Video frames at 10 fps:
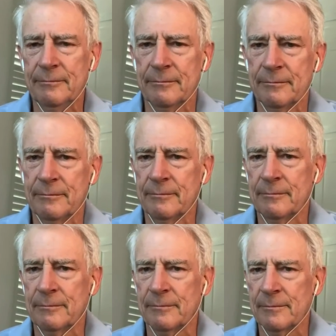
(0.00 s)

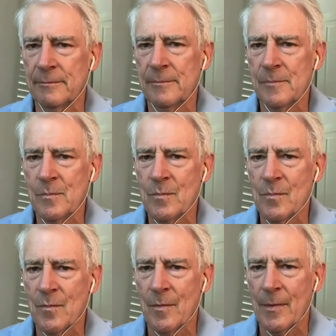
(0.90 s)

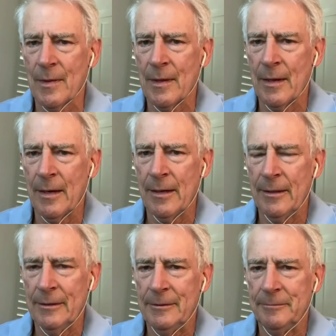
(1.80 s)

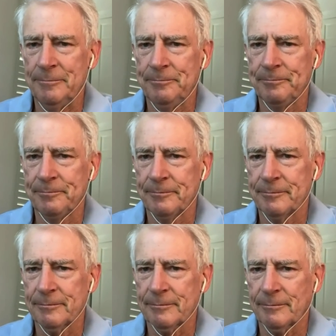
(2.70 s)

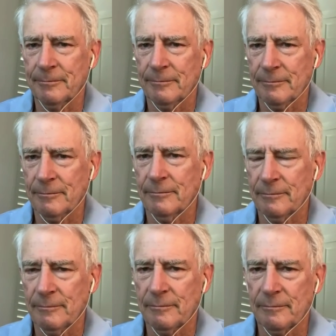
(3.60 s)

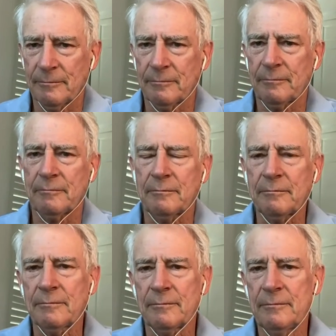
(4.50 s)

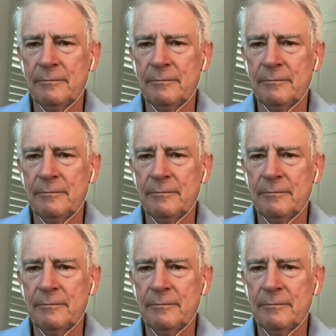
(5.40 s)
No words are spoken by the person on screen.